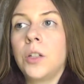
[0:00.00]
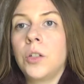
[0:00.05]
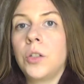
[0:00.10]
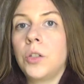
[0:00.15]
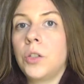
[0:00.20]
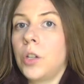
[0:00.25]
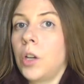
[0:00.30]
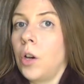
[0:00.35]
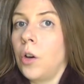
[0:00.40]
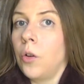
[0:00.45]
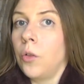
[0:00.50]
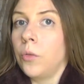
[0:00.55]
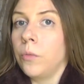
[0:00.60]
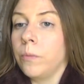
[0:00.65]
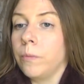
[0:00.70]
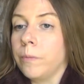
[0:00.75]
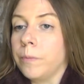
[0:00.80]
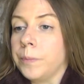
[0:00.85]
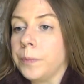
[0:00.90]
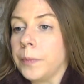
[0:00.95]

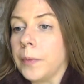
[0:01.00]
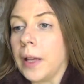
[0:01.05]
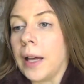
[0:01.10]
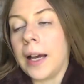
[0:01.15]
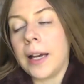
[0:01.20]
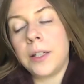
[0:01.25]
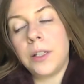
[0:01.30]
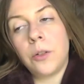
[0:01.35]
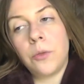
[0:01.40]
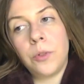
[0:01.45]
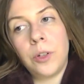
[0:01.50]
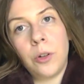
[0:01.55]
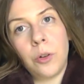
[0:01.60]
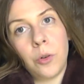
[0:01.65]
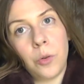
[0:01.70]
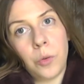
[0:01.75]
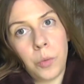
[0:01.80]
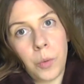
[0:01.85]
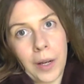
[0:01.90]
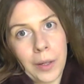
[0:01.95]
So, I don't know
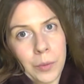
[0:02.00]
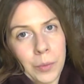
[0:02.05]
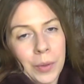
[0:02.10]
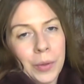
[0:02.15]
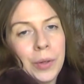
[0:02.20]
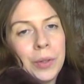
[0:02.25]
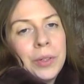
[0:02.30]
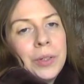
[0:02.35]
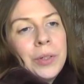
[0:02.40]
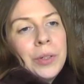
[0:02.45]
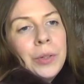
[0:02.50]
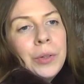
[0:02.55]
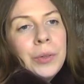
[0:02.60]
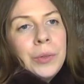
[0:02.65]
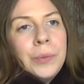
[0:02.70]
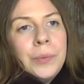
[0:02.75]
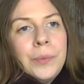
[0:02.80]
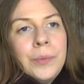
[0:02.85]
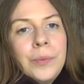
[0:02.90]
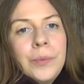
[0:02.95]
quite what we're going to
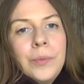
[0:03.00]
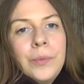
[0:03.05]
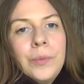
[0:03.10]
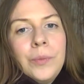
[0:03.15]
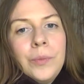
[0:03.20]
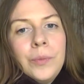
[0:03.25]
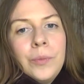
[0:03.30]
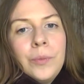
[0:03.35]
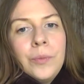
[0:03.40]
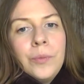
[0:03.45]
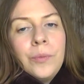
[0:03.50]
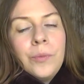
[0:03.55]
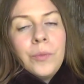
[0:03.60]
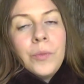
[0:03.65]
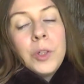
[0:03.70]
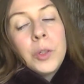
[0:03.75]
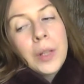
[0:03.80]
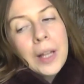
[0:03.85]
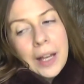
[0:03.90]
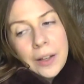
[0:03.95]
do.
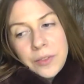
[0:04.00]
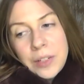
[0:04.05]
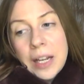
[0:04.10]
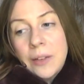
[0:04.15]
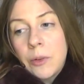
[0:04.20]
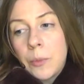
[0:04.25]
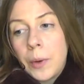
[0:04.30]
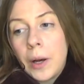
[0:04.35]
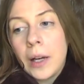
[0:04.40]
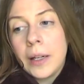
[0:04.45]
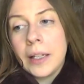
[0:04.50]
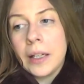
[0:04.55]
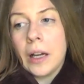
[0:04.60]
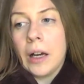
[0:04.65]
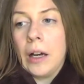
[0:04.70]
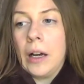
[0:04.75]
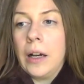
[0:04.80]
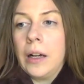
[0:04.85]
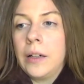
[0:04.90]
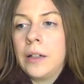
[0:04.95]
You'll have to have a
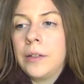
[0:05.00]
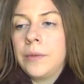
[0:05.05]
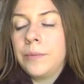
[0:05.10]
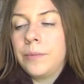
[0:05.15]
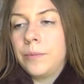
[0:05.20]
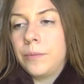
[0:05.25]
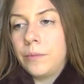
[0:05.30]
bodyguard